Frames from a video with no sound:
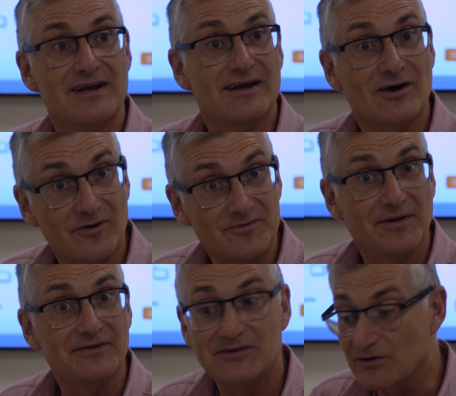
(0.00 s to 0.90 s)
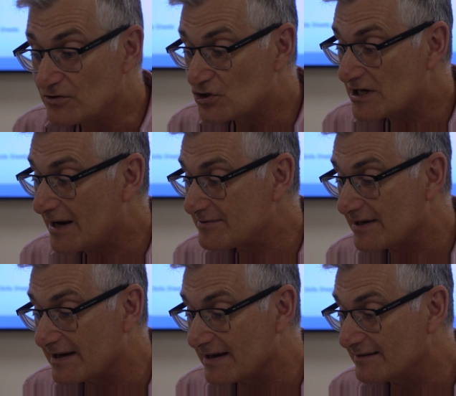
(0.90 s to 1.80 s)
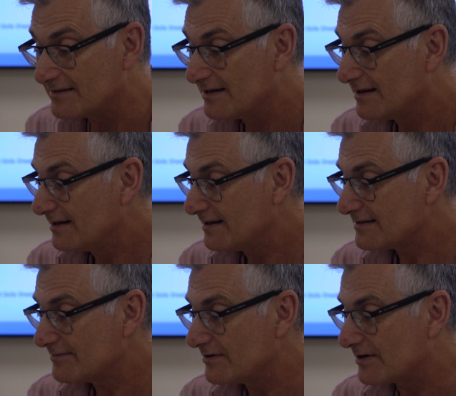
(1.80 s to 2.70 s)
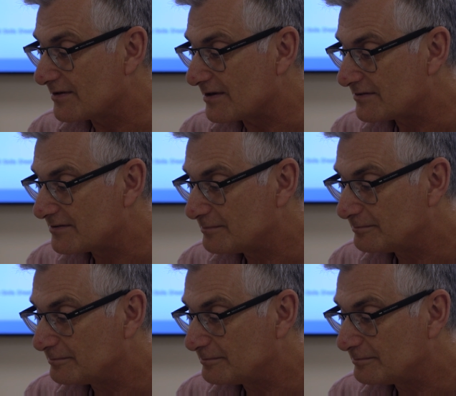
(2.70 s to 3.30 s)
It corresponds to Chapter 8. Let's have a look at this.